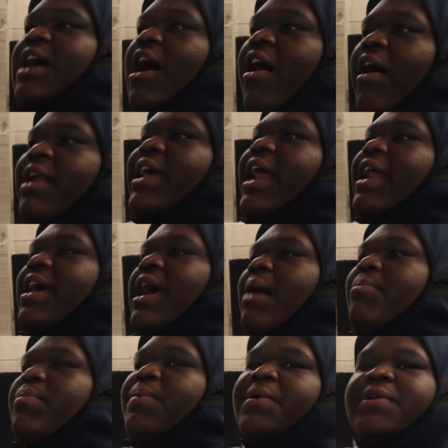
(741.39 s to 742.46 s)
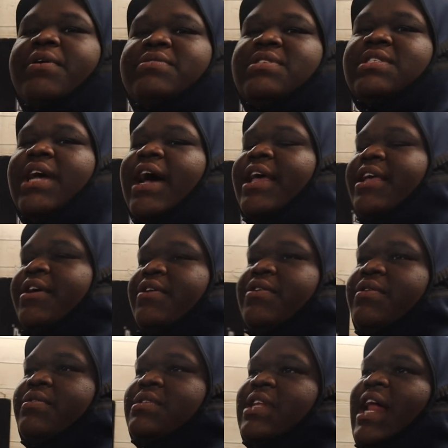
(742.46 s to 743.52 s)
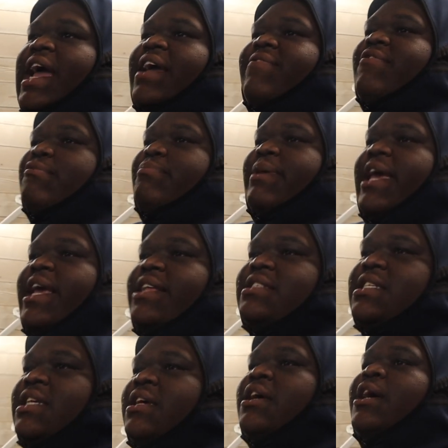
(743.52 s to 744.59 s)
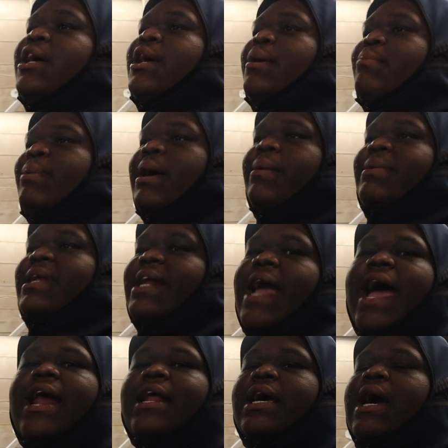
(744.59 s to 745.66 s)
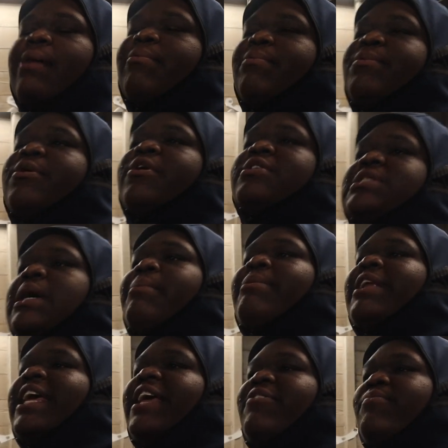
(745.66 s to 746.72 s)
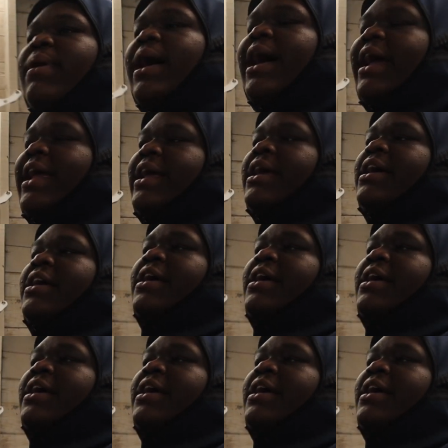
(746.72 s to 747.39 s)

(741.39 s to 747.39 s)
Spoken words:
I already got a couple producers I use like for beats, but we need to add a couple more. So I'm gonna leave my